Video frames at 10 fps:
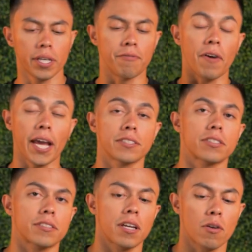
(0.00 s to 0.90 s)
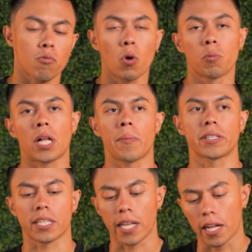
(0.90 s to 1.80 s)
advanced rope climbing
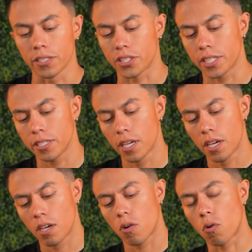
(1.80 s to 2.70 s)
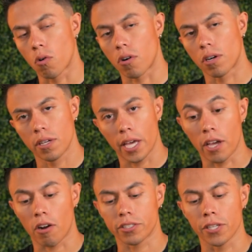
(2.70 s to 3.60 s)
technology, or
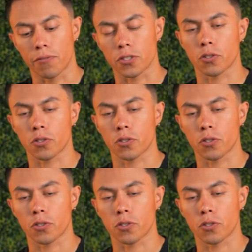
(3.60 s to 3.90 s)
ART for